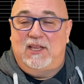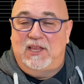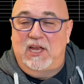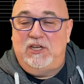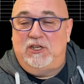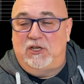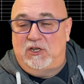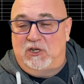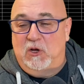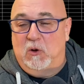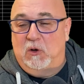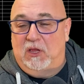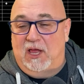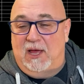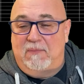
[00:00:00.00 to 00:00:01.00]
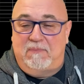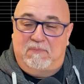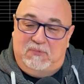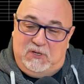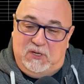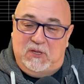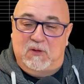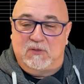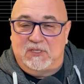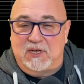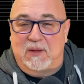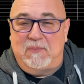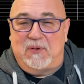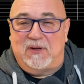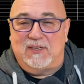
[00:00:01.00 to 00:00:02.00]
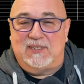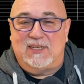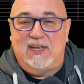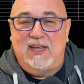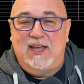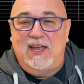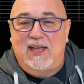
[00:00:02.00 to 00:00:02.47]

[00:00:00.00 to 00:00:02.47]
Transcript: they should total up to those numbers.